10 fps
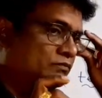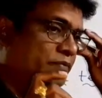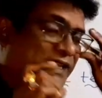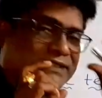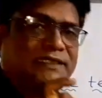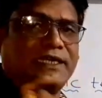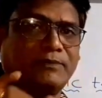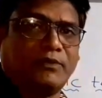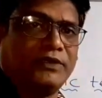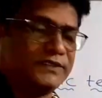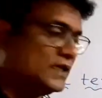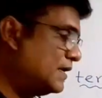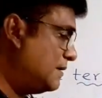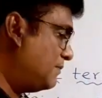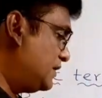Fixed endpoints.
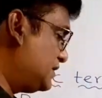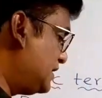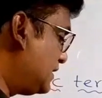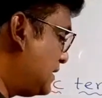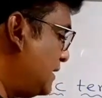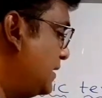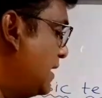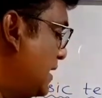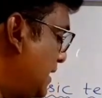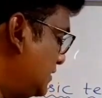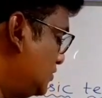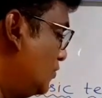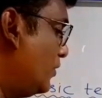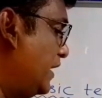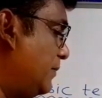But a straight line has
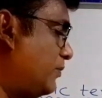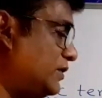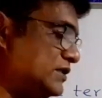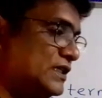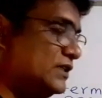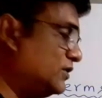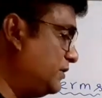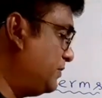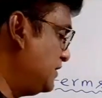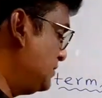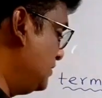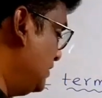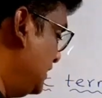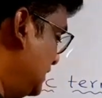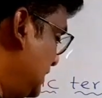no endpoints. That is the difference
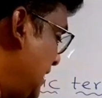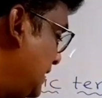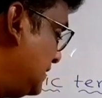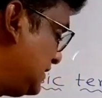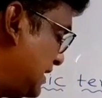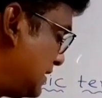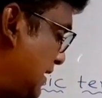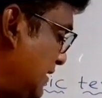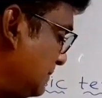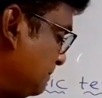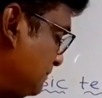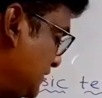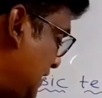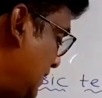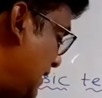between a line, straight line
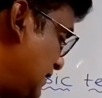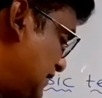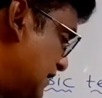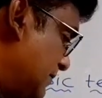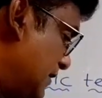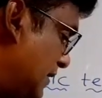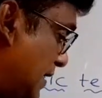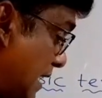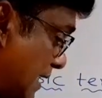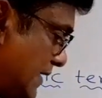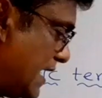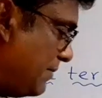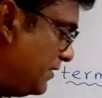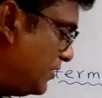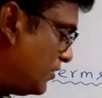and line segment, and
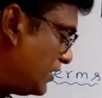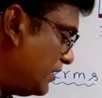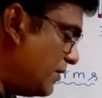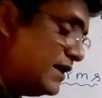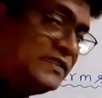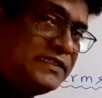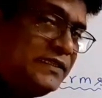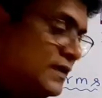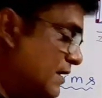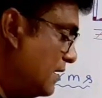can be denoted by C.